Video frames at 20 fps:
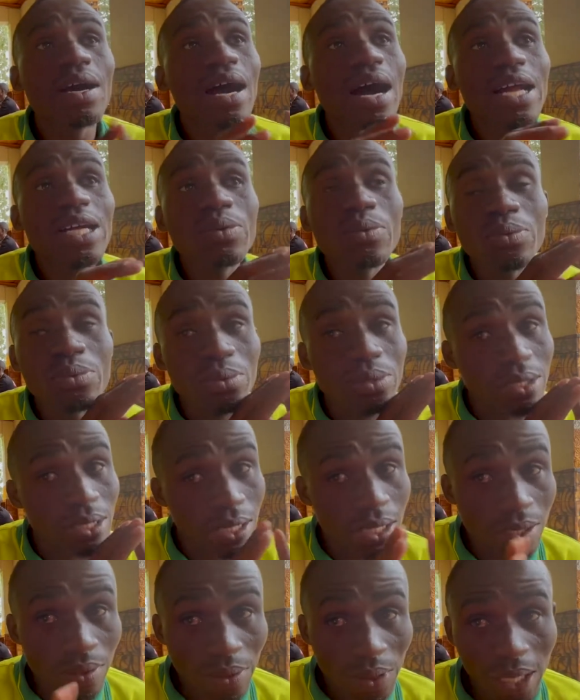and would not
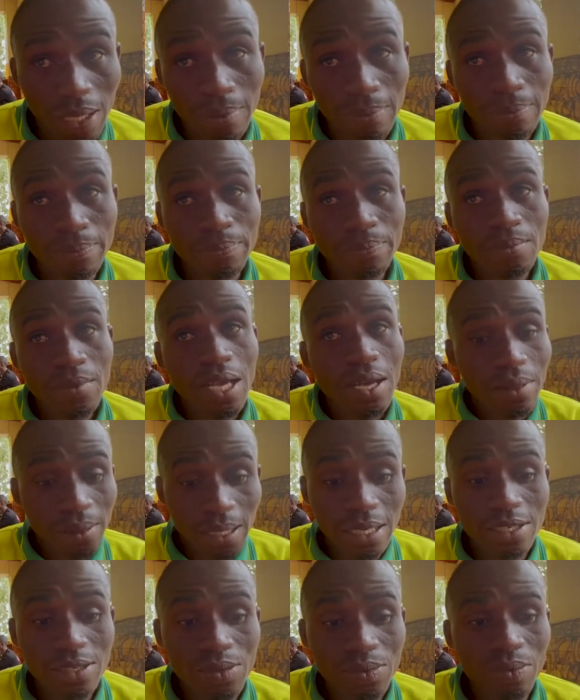kill them.
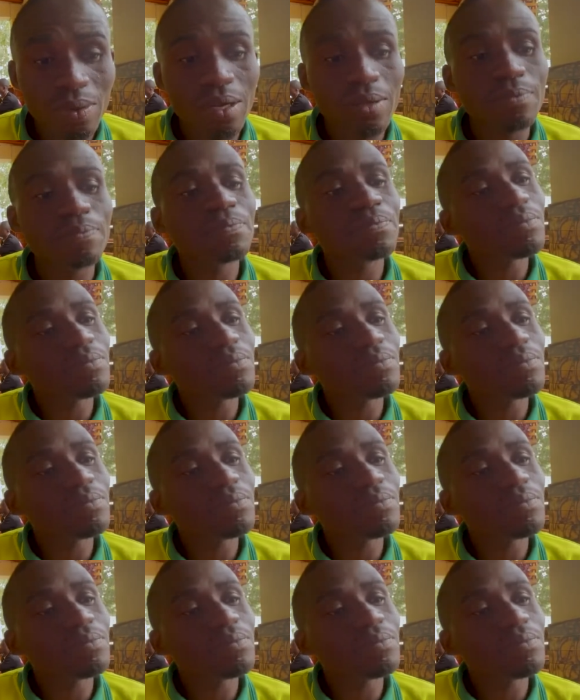That is one.